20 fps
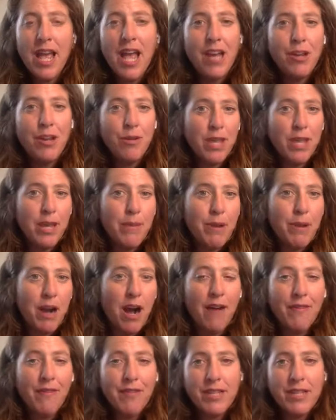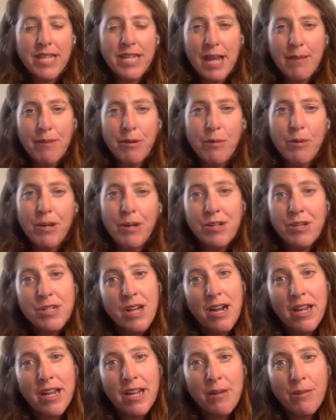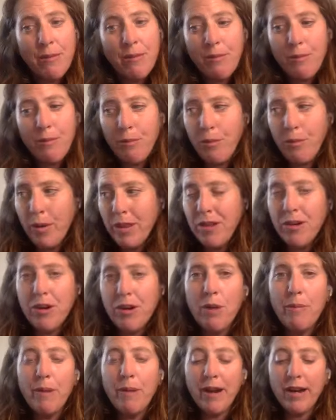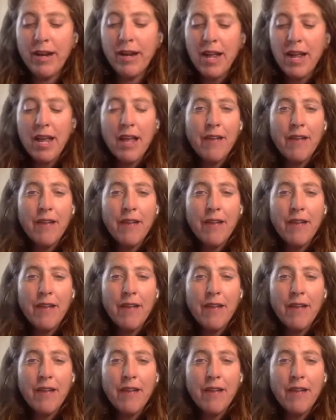and you keep it off of the table when you're talking with your co-parent.